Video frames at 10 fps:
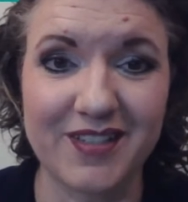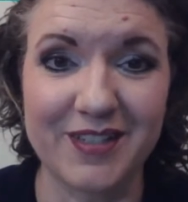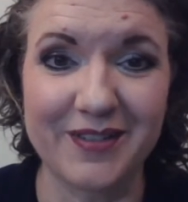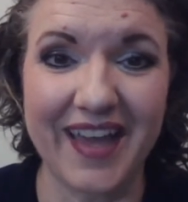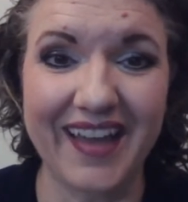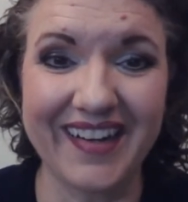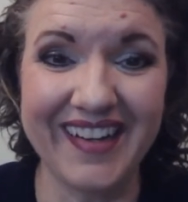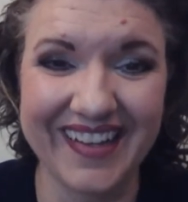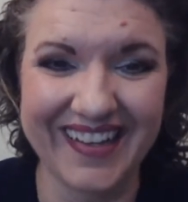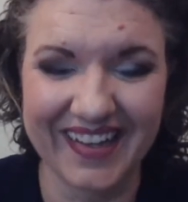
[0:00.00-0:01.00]
to do
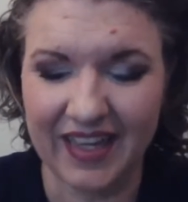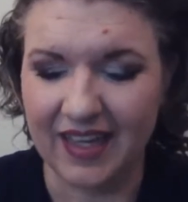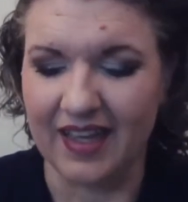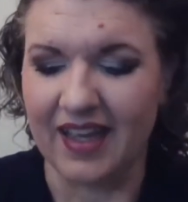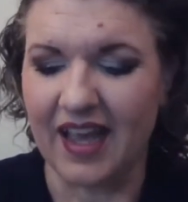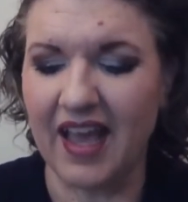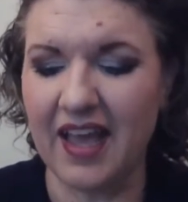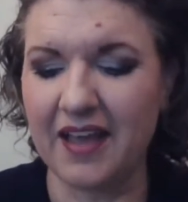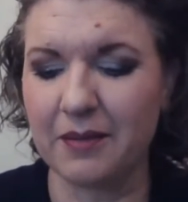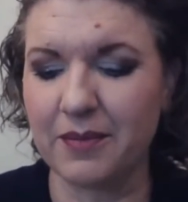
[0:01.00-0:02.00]

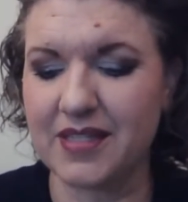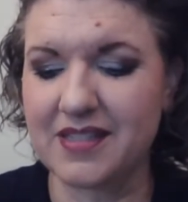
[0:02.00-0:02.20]
that.